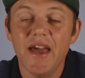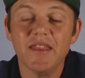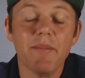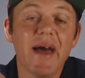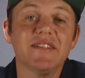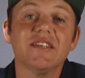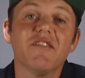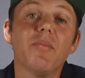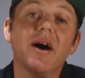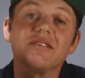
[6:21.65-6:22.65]
And the
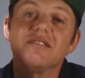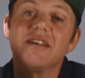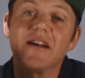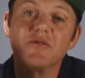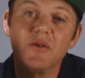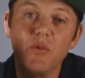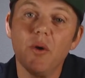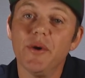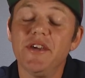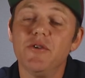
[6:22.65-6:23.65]
Batt-Safe box is actually
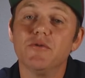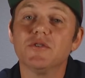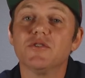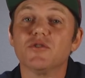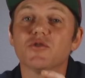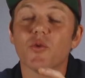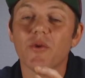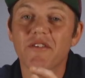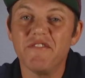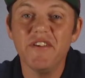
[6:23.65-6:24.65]
what we use to
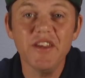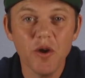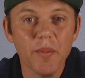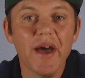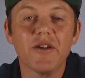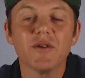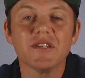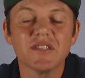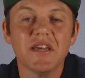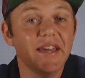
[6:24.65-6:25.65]
store our video
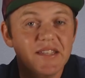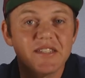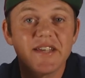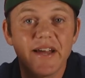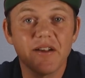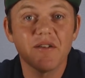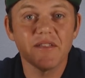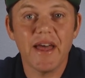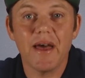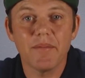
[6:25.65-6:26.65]
batteries inside our
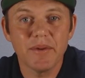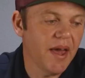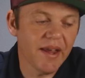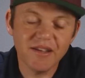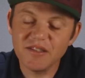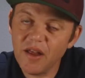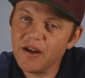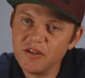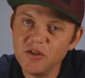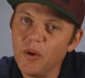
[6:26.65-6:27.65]
lab. And as
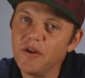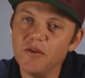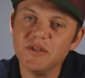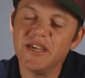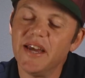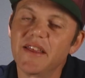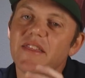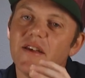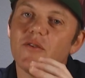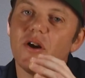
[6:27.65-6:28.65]
long as you aren't using
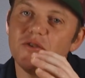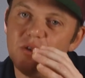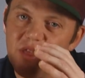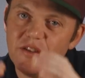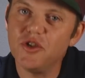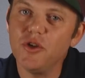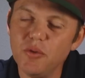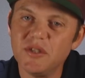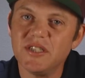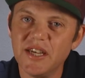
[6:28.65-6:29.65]
anything larger than
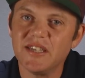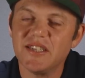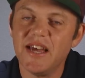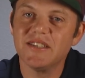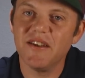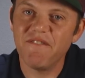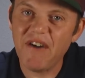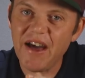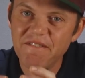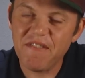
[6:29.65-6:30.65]
two 6S
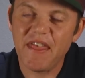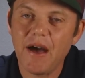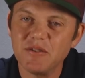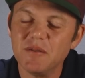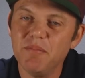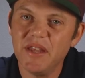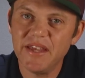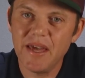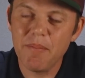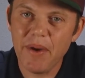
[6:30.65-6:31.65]
5,000
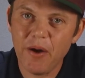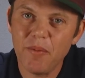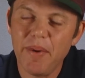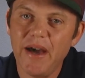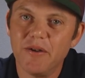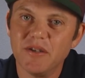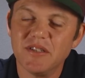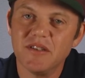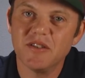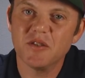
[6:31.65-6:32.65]
milliamp hour
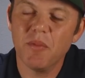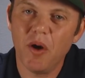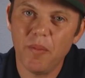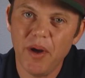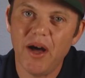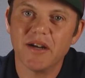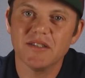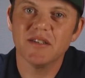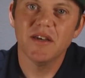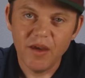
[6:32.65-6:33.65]
batteries in the small
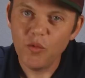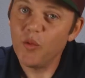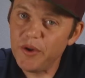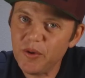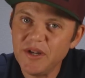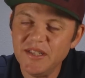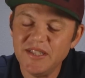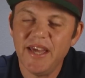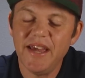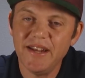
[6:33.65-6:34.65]
box, it will
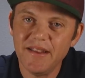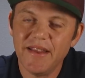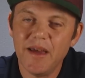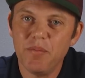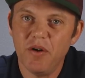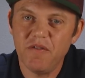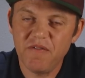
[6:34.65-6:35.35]
contain a LiPo